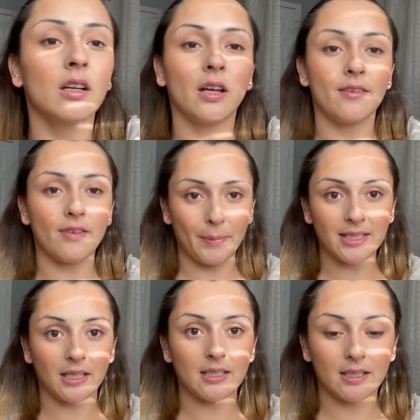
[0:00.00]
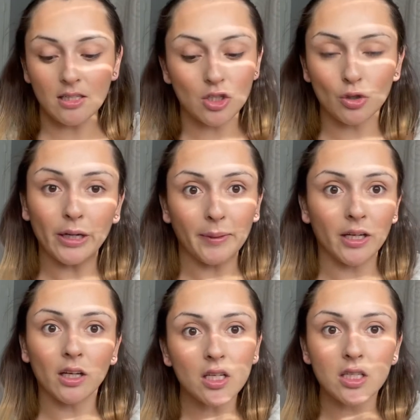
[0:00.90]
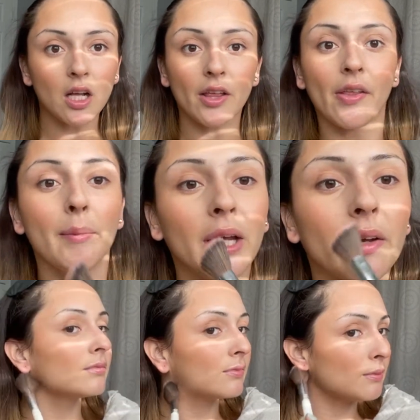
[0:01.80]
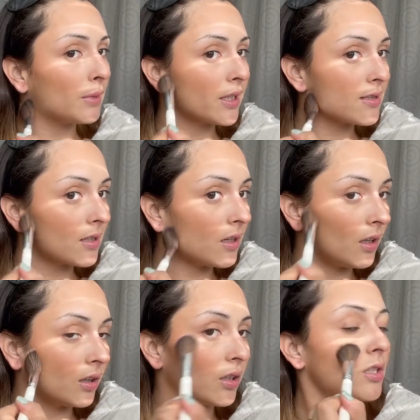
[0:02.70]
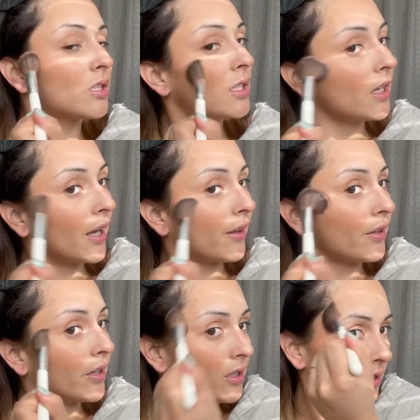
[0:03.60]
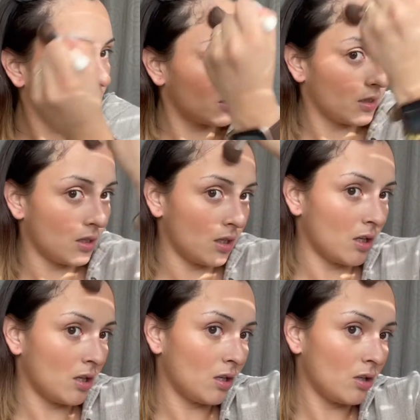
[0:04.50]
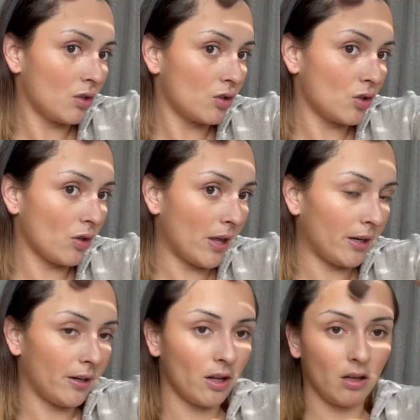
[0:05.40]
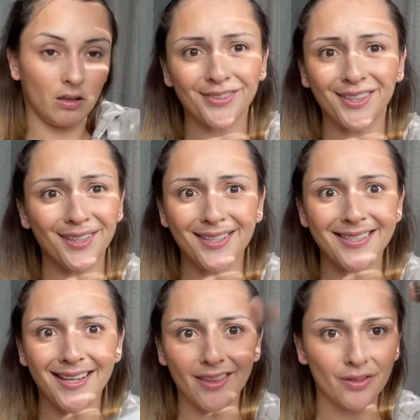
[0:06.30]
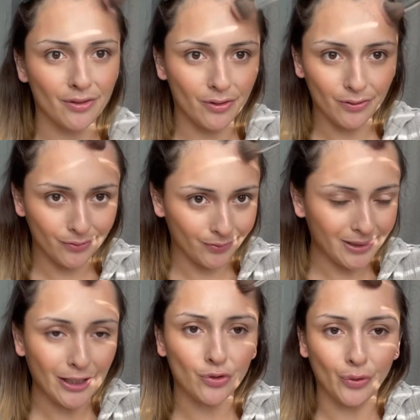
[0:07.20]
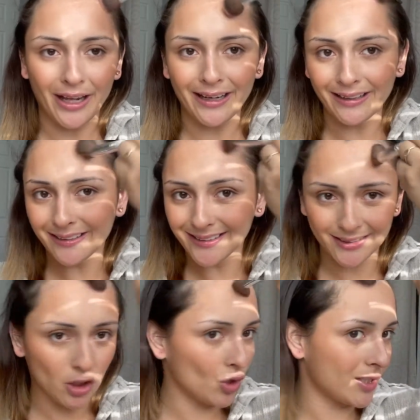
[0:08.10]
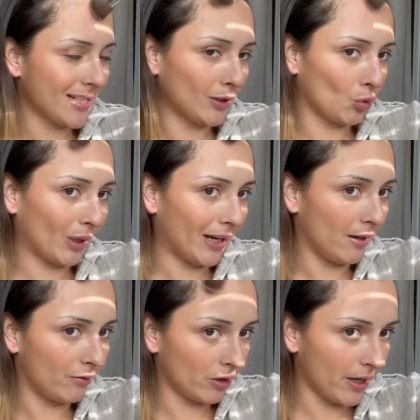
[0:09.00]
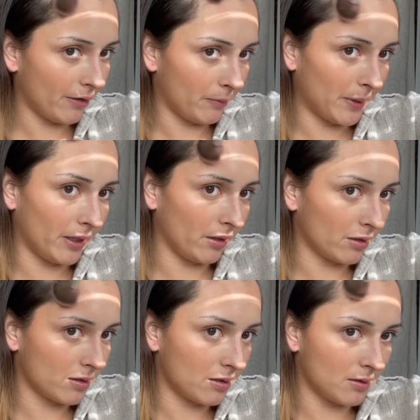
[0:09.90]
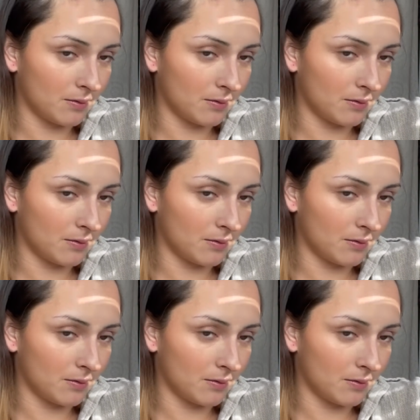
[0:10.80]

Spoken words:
if that makes any sense to anybody else other than me. Mix the colors together so that it all looks natural, looks natural for everybody else.